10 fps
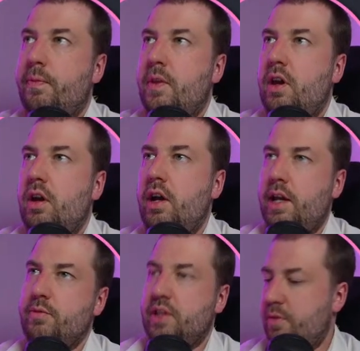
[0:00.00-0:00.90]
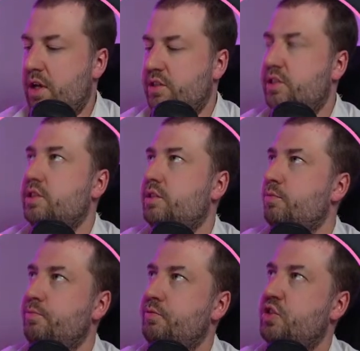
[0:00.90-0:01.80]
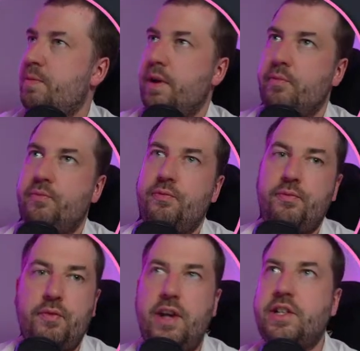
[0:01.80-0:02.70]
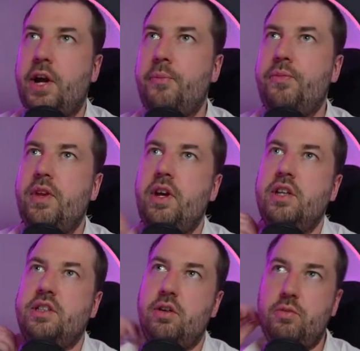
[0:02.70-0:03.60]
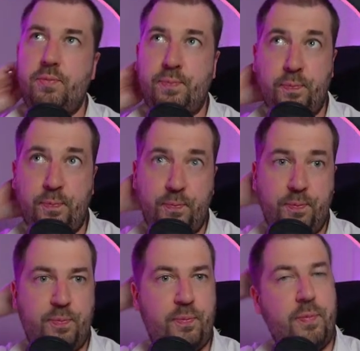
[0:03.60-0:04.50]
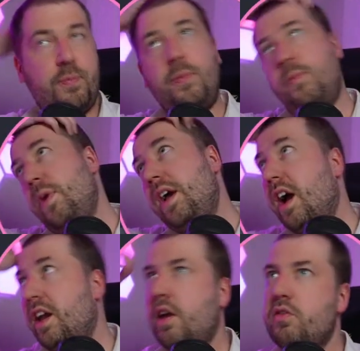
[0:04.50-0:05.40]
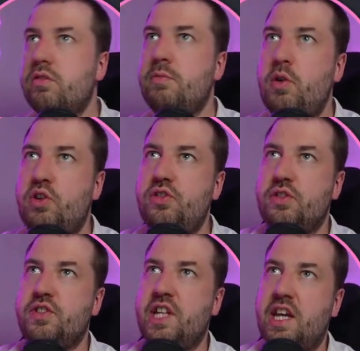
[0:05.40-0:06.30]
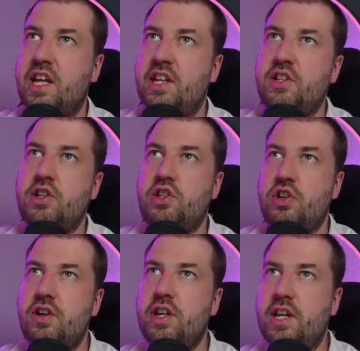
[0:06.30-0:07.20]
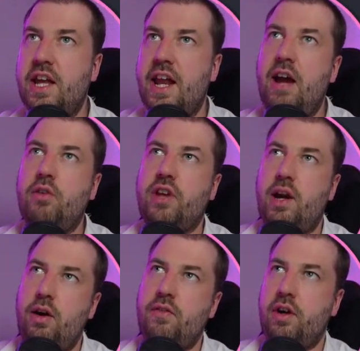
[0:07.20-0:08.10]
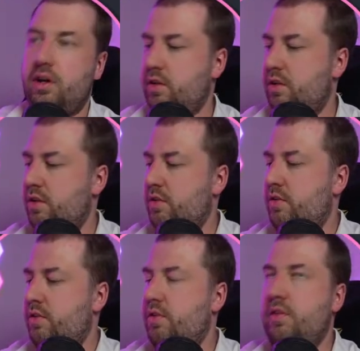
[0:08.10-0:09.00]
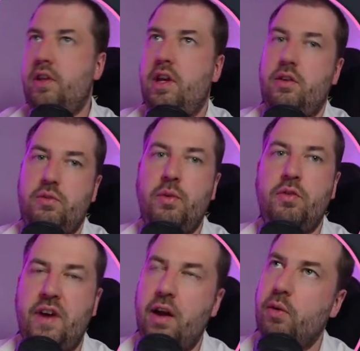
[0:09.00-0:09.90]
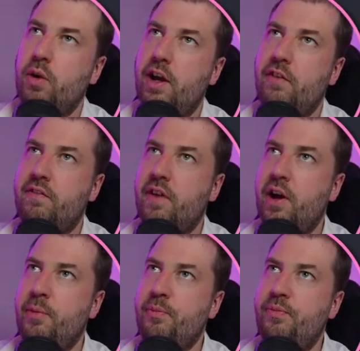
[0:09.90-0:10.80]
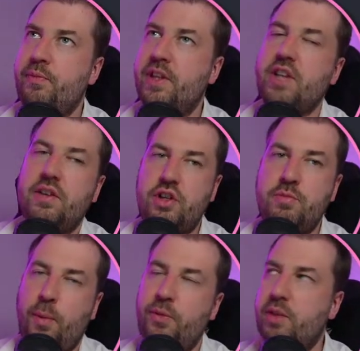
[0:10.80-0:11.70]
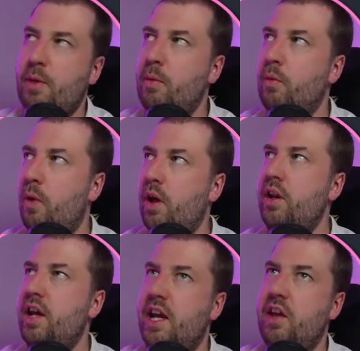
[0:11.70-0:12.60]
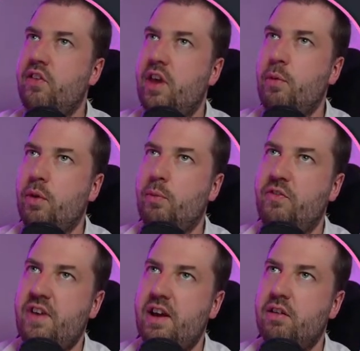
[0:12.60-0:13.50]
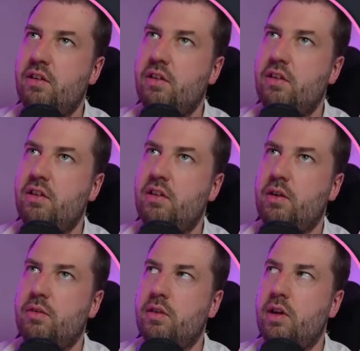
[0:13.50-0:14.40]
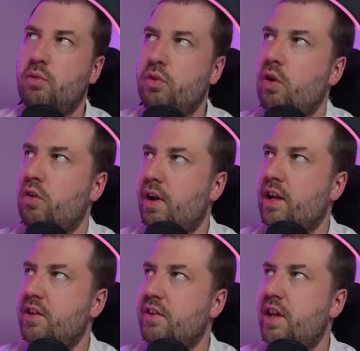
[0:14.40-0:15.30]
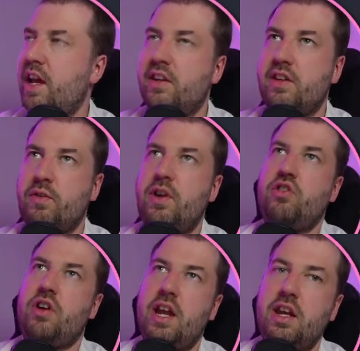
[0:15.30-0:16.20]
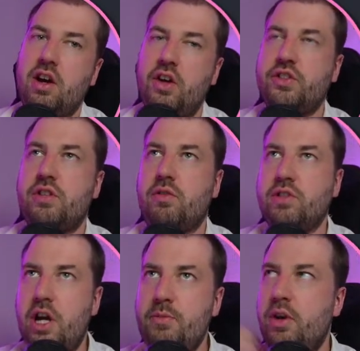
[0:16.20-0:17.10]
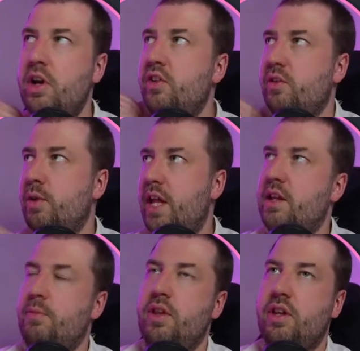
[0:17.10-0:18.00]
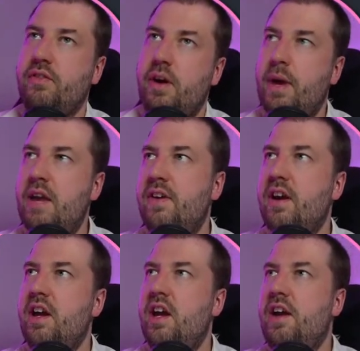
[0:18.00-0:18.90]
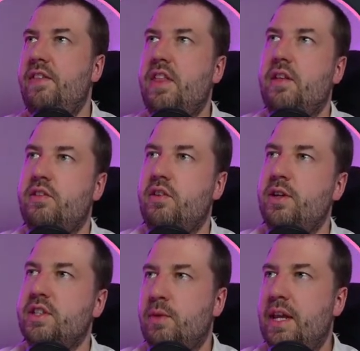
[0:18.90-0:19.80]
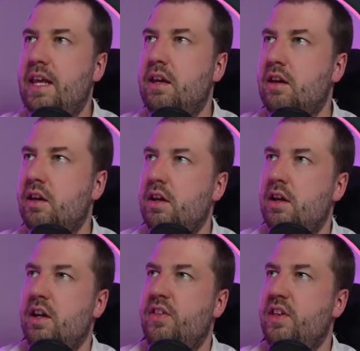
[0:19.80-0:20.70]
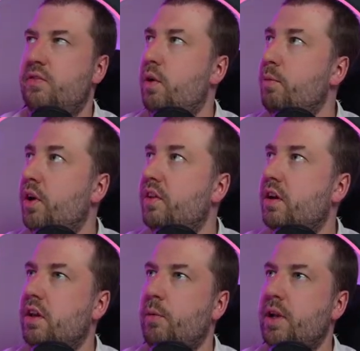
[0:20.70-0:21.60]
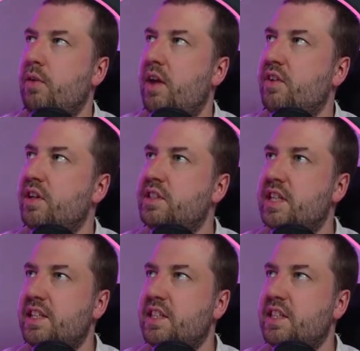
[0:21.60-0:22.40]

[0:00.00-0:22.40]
Okay, so that passed. So ship it, ready to go. So we can kind of go through the motions of sticking an integer in and getting it out. However, it will fail if well, there's kind of two problems at the moment. One is it will fail, like it will not correctly detect if we try and anycast to the wrong type, so we'll end up with undefined behavior. And the other two is that we leak this void pointer, like we don't ever delete it.